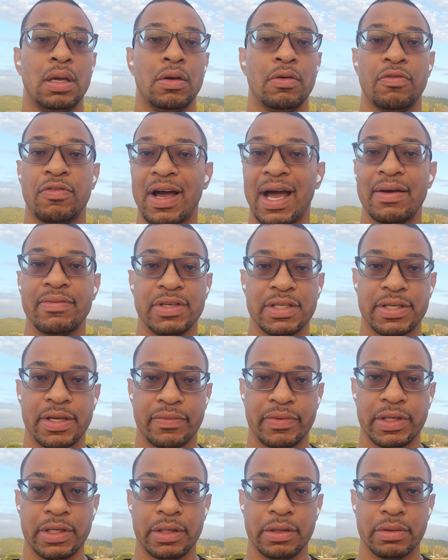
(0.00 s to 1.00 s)
5 to
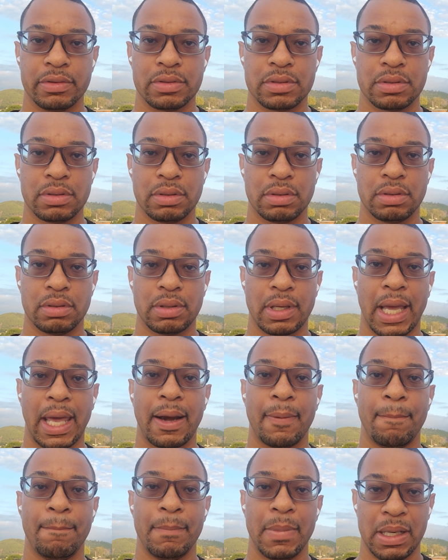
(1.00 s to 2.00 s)
7 years
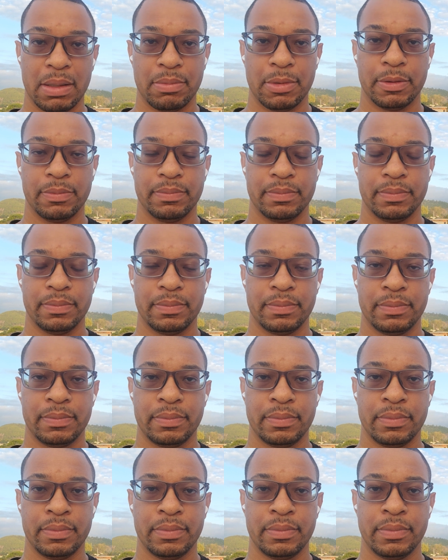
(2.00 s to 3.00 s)
at a minimum,
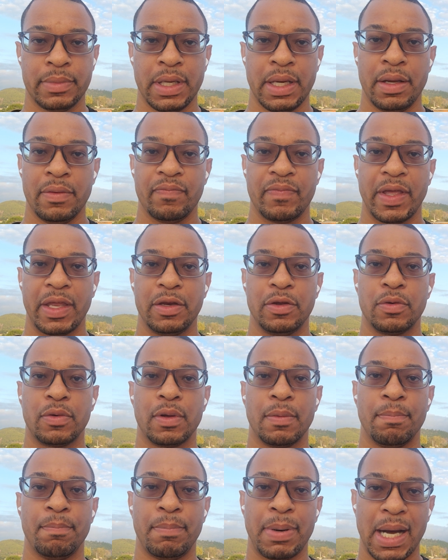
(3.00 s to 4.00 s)
that you
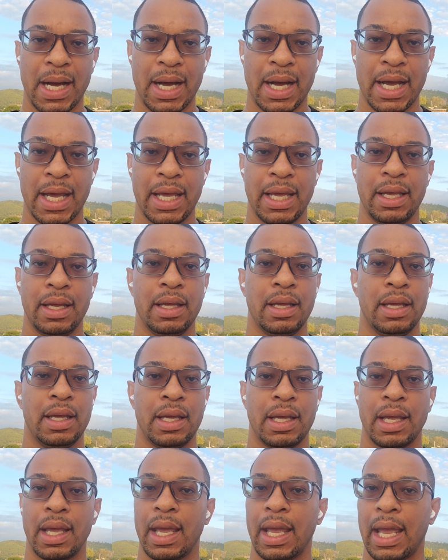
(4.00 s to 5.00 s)
can buy
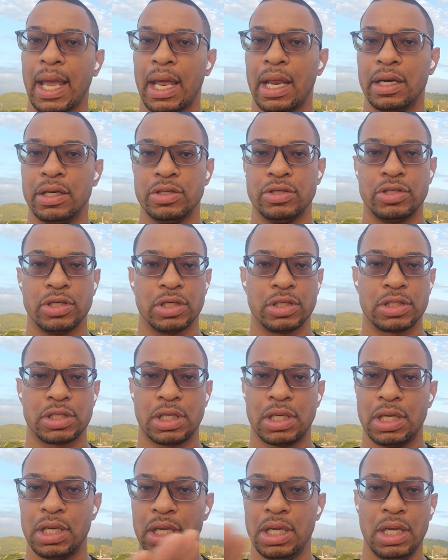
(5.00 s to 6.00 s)
and just
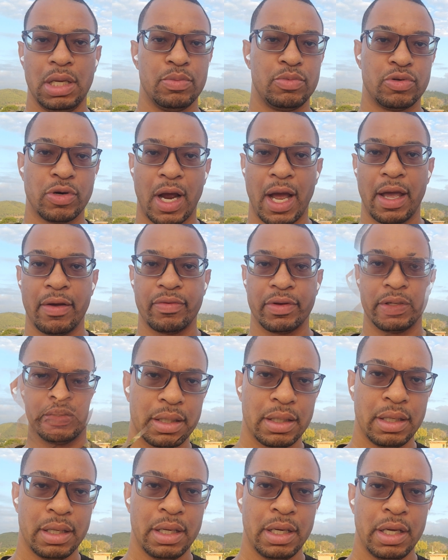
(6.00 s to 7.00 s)
keep driving.
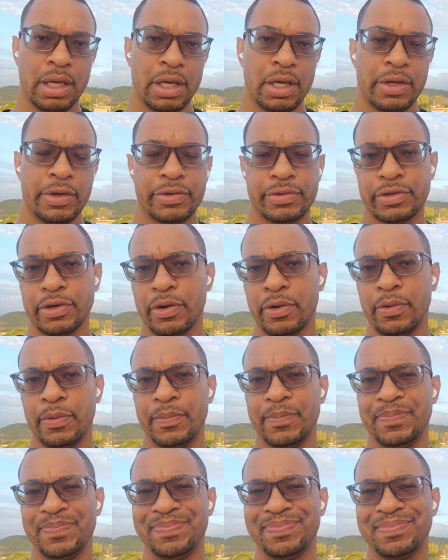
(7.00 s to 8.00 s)
So
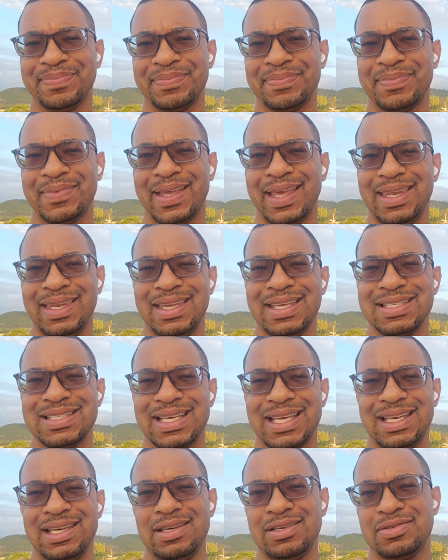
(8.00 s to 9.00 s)
in this
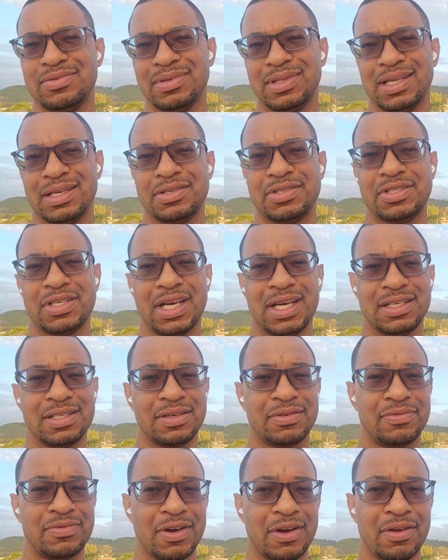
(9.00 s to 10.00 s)
industry that's
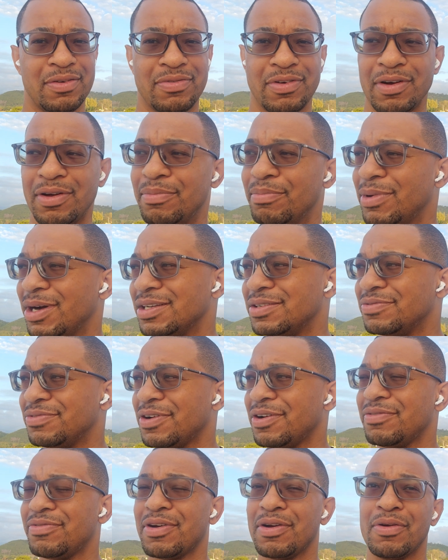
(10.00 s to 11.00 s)
changing very, very much,
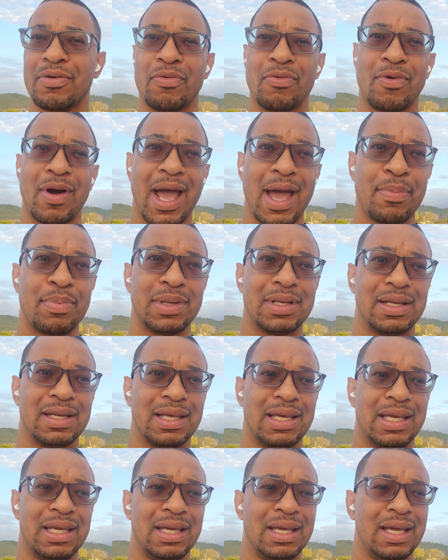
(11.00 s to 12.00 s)
very, very
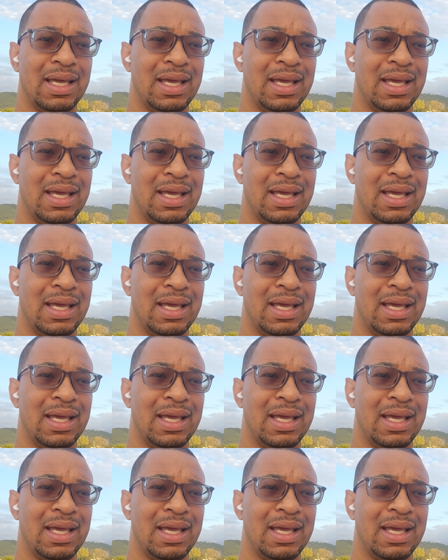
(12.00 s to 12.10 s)
rapidly,